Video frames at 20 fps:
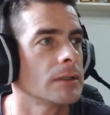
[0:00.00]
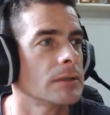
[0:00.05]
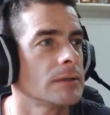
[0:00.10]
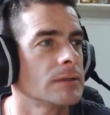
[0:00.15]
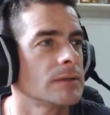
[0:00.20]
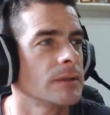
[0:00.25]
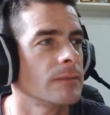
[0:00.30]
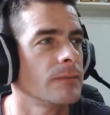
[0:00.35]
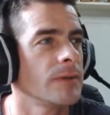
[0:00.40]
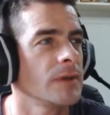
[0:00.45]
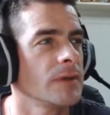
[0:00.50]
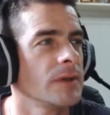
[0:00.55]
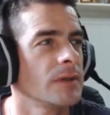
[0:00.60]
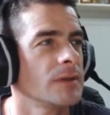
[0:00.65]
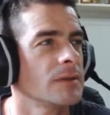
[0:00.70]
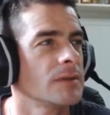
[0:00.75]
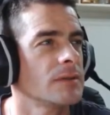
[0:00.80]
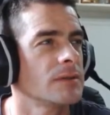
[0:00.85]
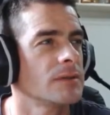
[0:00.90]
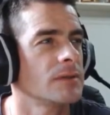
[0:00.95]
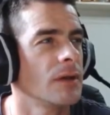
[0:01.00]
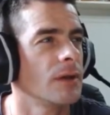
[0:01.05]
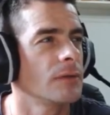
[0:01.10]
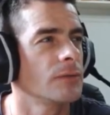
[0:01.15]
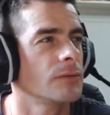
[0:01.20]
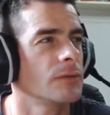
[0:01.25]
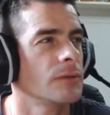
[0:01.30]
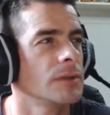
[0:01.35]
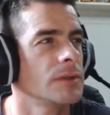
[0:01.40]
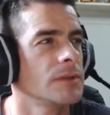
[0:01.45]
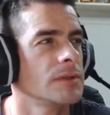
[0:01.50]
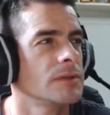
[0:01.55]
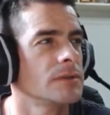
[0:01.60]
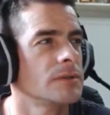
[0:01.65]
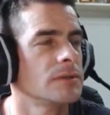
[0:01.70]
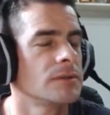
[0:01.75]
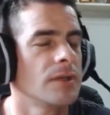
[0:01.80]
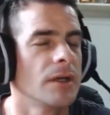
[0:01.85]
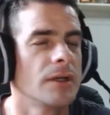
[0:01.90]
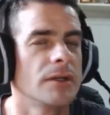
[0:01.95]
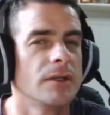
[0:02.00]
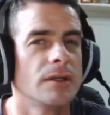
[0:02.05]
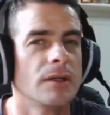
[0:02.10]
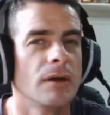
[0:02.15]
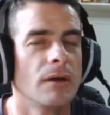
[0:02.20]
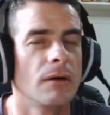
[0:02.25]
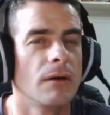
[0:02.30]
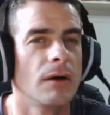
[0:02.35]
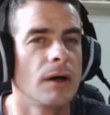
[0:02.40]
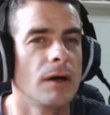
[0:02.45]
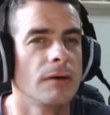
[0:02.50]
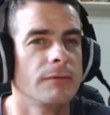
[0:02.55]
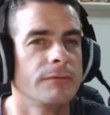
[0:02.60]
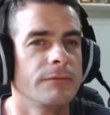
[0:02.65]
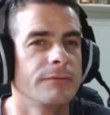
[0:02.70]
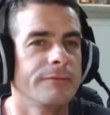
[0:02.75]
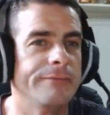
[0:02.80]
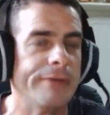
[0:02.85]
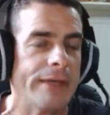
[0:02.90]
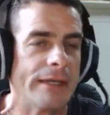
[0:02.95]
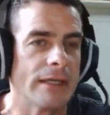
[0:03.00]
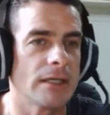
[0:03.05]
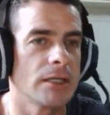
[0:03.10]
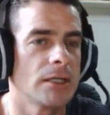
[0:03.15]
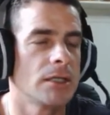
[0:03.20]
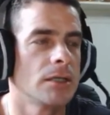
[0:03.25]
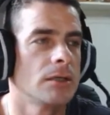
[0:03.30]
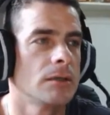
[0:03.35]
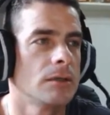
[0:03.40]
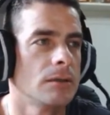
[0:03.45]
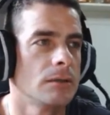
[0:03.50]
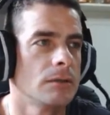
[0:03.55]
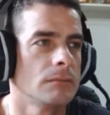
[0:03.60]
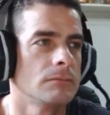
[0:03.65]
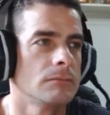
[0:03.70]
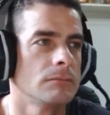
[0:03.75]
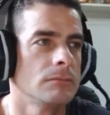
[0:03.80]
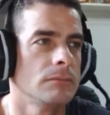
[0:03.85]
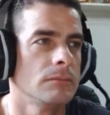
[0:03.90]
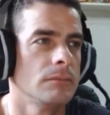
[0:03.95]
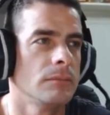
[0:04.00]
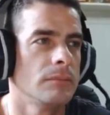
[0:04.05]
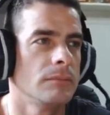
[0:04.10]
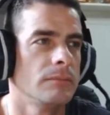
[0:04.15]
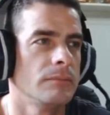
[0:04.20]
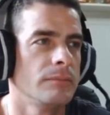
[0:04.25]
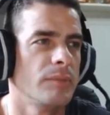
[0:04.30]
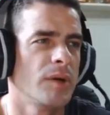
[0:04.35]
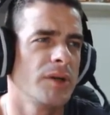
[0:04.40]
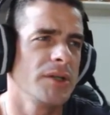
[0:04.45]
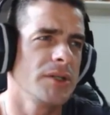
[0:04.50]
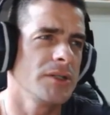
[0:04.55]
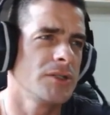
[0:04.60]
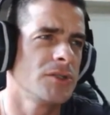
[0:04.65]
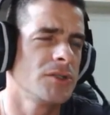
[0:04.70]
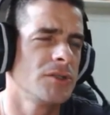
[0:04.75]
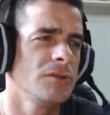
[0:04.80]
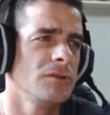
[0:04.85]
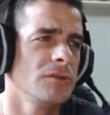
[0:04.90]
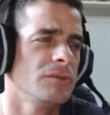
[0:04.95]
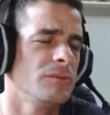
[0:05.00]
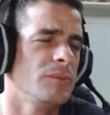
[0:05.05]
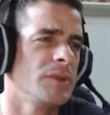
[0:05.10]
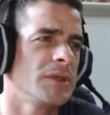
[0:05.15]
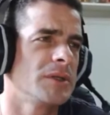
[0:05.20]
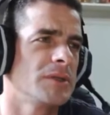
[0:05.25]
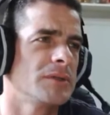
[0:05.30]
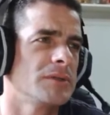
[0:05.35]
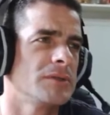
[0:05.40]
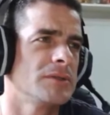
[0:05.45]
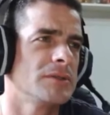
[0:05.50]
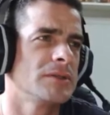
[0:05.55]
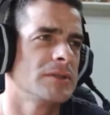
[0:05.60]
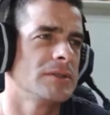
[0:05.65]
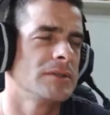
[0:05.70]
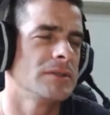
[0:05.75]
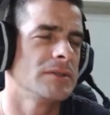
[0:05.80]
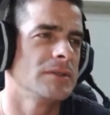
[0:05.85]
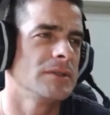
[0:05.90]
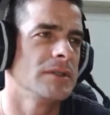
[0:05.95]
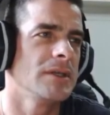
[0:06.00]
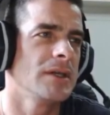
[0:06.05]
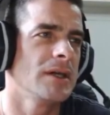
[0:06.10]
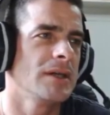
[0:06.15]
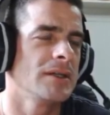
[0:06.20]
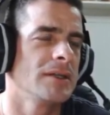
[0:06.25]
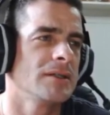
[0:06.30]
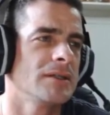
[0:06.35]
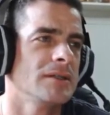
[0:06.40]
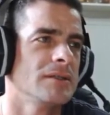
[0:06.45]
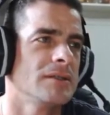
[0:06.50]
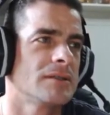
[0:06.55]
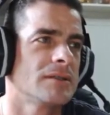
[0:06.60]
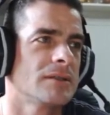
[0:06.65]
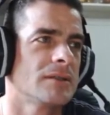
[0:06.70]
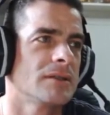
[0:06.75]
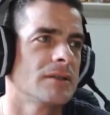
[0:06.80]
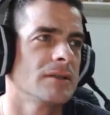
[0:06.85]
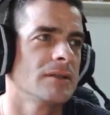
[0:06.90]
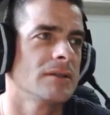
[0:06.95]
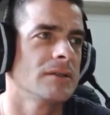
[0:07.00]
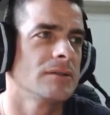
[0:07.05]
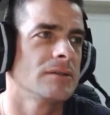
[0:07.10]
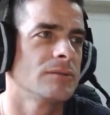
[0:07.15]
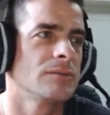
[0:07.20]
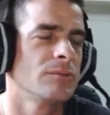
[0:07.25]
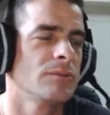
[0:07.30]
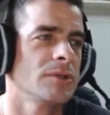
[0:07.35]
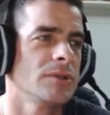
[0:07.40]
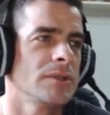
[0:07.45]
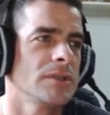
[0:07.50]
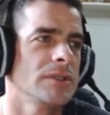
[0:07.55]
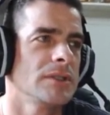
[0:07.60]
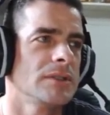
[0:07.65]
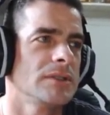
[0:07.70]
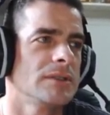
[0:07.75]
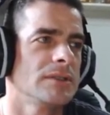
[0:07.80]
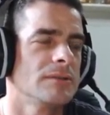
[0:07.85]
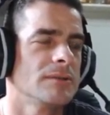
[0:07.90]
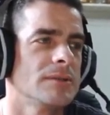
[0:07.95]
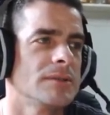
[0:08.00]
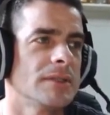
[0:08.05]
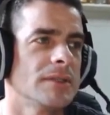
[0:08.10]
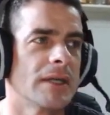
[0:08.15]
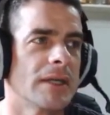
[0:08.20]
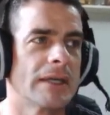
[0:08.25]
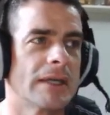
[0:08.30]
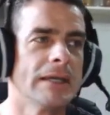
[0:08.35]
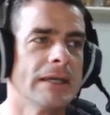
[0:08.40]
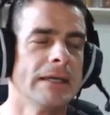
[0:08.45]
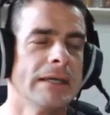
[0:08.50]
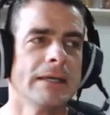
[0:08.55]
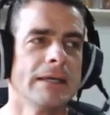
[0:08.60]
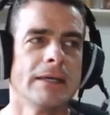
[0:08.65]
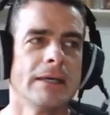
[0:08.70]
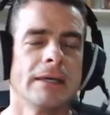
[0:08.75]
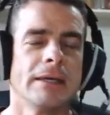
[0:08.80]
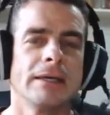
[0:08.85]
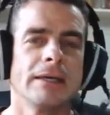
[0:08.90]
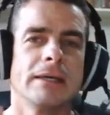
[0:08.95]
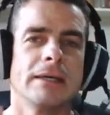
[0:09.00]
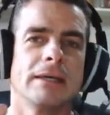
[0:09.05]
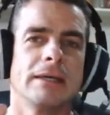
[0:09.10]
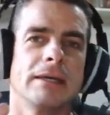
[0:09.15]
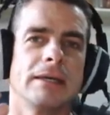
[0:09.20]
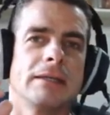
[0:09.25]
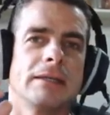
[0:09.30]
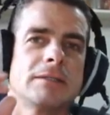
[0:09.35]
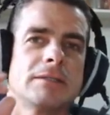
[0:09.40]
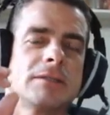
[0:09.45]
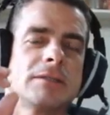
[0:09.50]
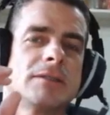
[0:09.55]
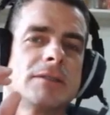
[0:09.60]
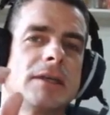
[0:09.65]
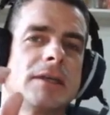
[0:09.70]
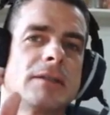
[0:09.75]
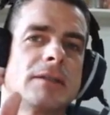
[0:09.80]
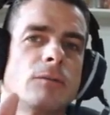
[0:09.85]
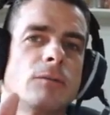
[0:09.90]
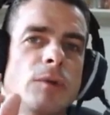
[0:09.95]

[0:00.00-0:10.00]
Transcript: something that is not really standard, I think, but it should, because the idea is pretty interesting. It's just that